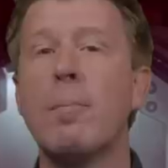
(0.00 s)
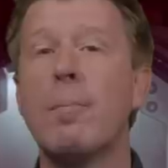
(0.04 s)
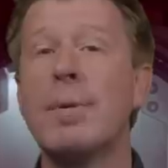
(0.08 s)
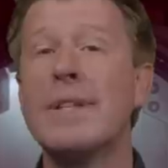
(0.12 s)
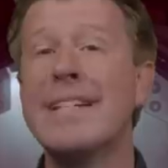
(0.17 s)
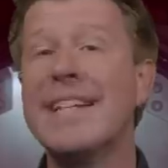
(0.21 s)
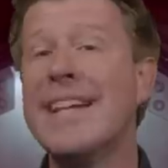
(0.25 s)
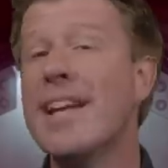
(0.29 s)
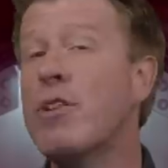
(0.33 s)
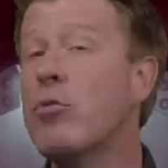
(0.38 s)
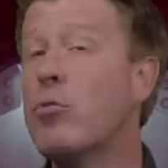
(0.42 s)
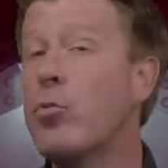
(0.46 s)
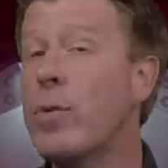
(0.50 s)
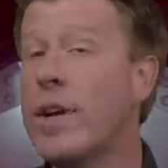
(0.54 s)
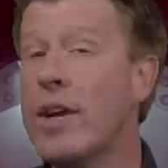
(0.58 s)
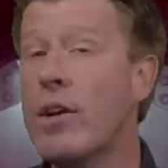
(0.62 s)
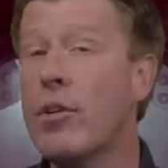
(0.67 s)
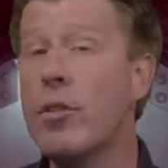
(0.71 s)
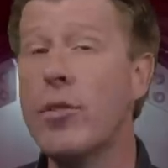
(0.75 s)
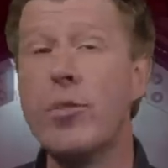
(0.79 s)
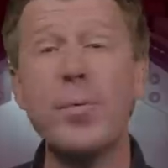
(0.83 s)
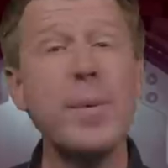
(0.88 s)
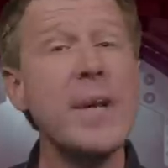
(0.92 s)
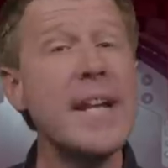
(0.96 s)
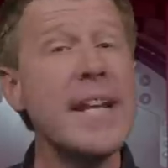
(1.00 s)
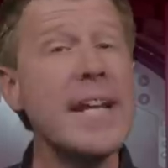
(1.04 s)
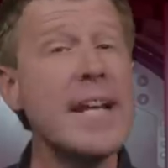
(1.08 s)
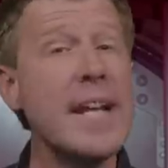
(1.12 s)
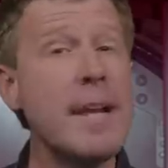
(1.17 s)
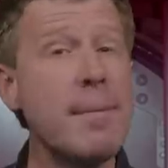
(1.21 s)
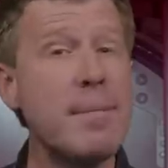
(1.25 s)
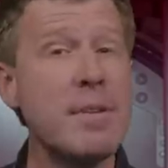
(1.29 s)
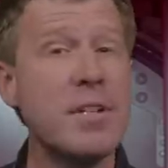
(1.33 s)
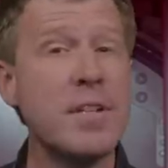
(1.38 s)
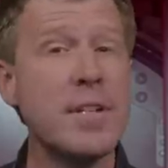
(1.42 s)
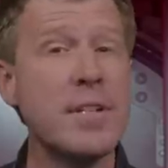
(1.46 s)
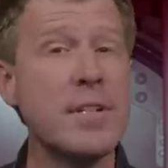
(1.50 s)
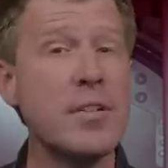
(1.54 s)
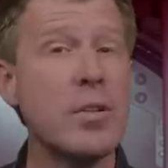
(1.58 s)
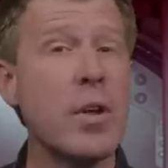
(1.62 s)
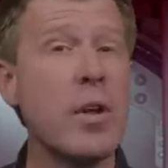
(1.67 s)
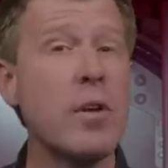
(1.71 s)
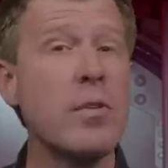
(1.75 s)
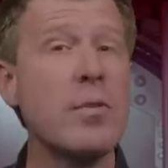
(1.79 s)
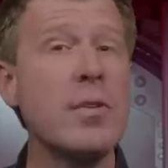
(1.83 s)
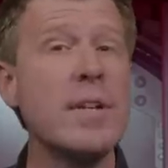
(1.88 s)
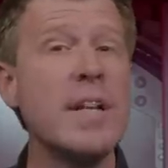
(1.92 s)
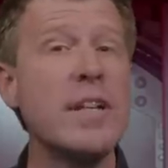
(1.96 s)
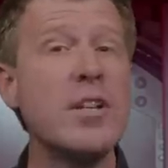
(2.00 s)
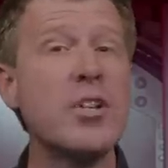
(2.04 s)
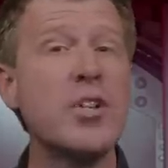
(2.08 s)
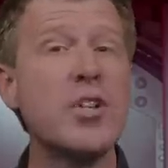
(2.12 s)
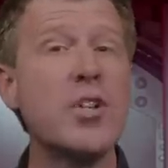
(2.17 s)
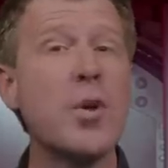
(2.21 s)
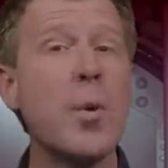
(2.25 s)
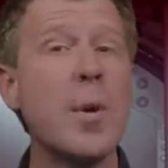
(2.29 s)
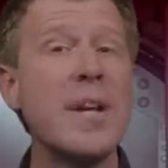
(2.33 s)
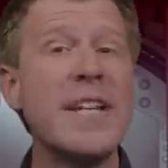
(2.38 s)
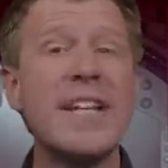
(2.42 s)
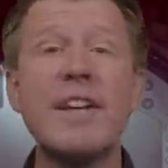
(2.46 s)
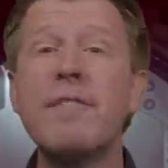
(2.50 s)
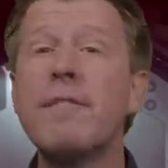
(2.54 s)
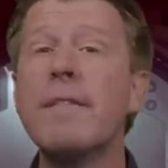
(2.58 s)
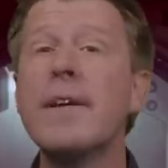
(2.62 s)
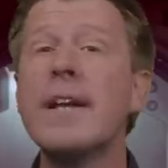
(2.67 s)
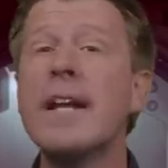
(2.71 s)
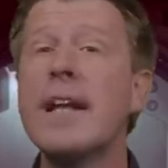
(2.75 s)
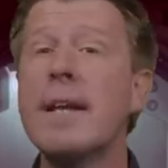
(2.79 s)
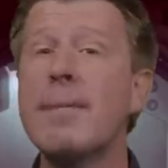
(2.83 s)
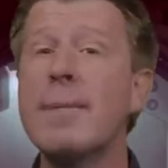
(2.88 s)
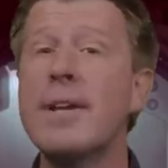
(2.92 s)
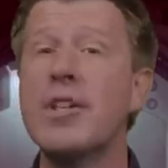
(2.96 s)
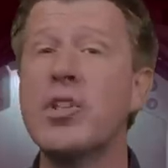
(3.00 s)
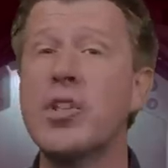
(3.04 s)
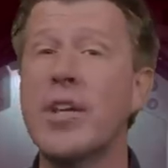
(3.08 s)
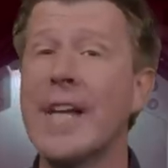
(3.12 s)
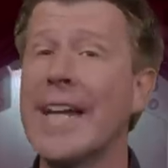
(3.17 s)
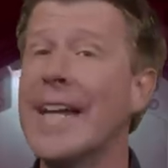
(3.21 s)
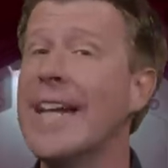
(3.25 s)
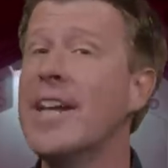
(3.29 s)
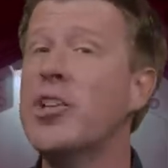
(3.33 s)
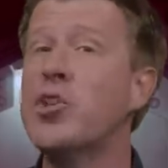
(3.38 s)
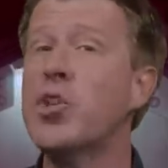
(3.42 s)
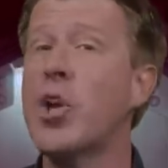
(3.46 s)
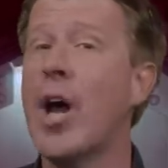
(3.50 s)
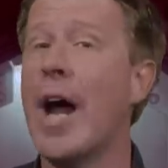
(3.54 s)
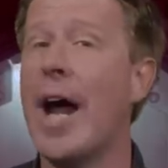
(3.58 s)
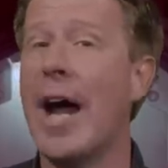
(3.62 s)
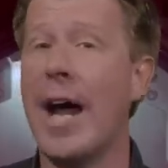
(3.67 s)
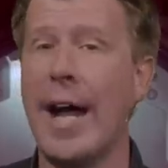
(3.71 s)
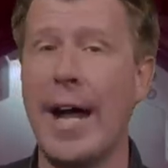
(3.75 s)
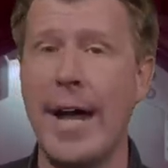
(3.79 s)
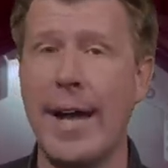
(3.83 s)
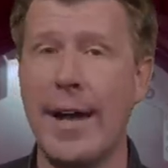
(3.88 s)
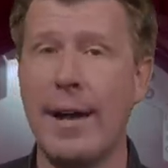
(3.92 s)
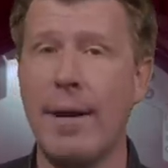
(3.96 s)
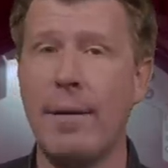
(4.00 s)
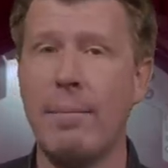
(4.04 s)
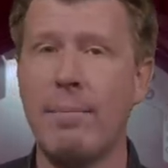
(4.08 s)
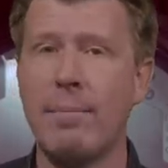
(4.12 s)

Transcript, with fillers: But to get real 3D images, we need to show a different image to each eye.